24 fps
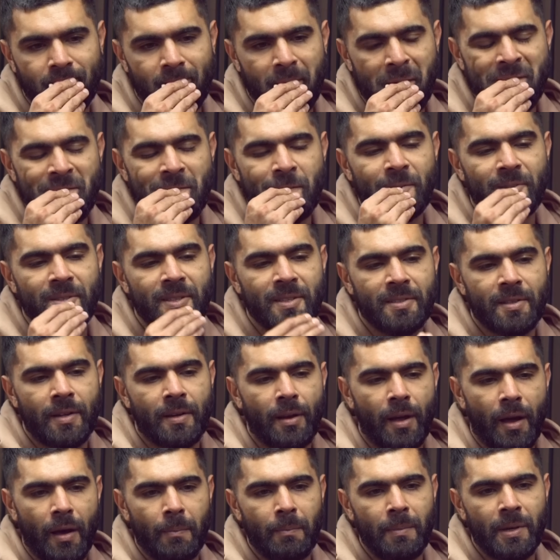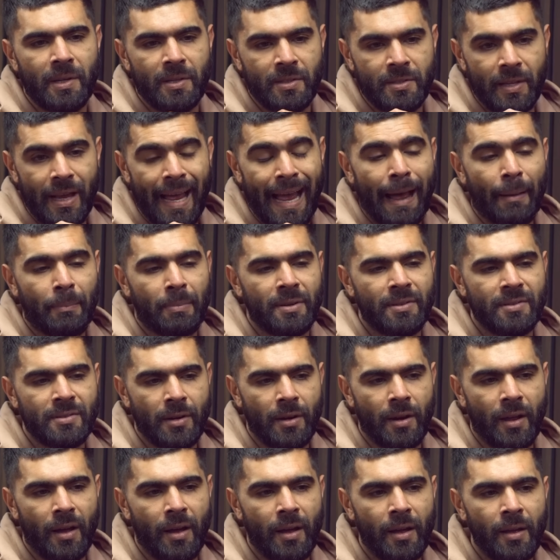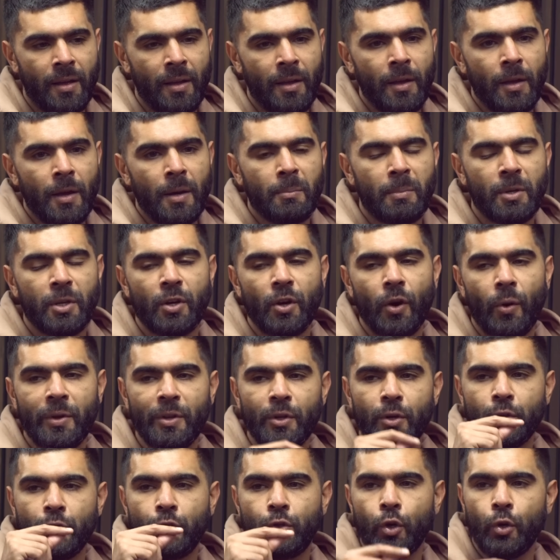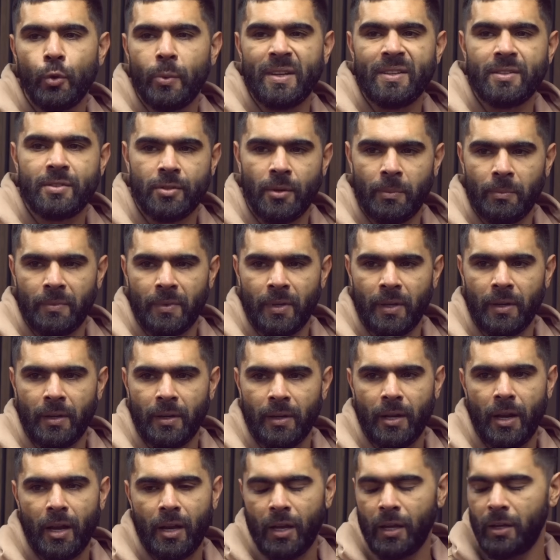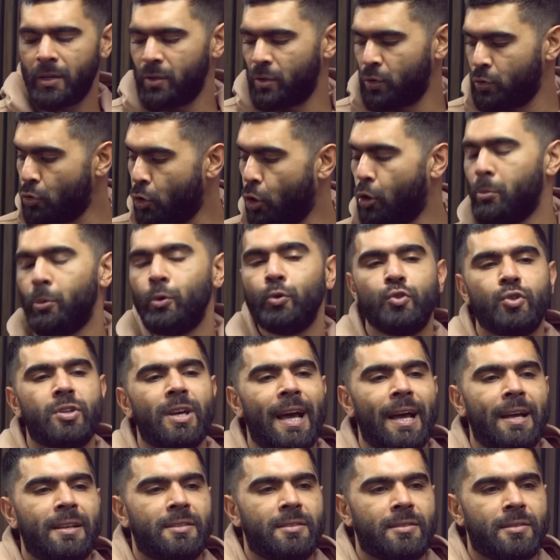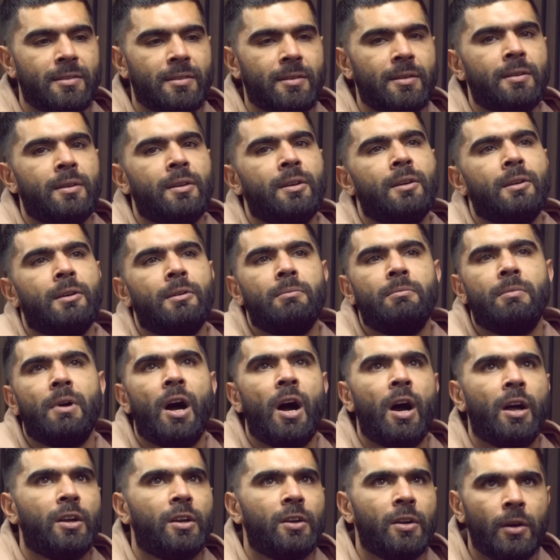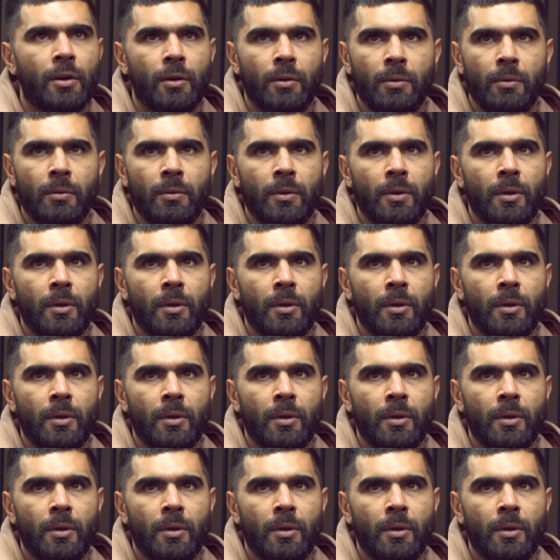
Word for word: I use this a lot because it happens a lot. But you know when you're doing something, like a normal task, I don't know,